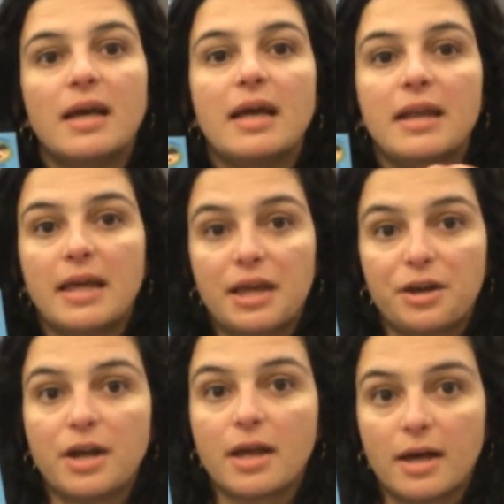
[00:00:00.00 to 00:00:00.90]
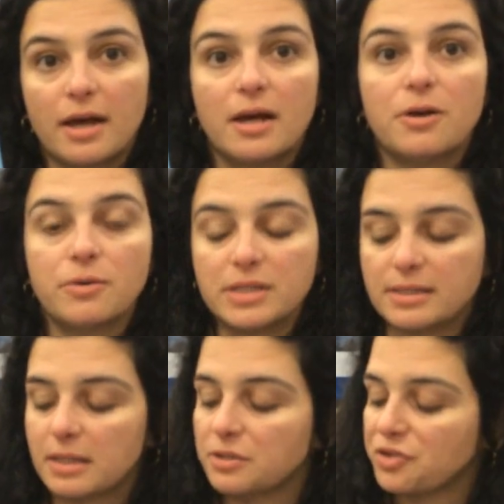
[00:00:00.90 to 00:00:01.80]
and Erica, who
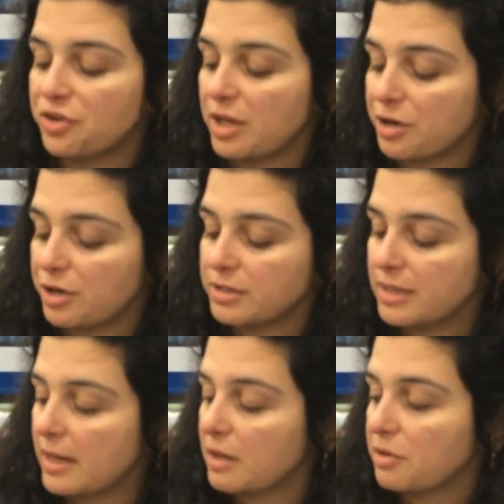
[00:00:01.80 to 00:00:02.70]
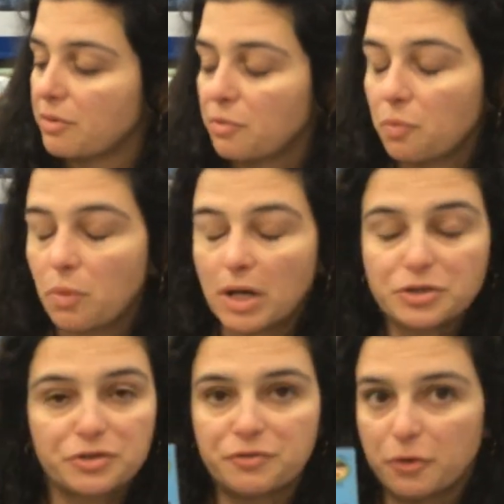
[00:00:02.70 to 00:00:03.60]
is the illustrator, did a
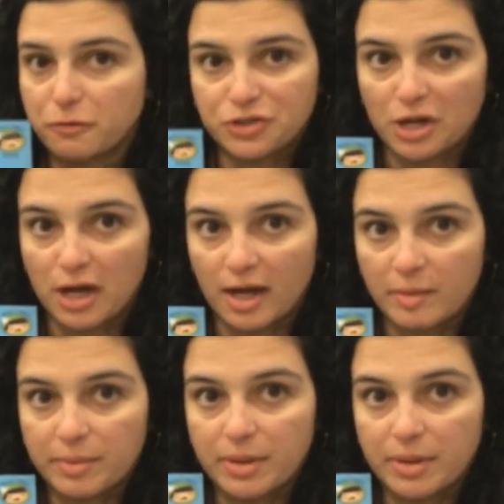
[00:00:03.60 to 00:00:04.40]
wonderful job,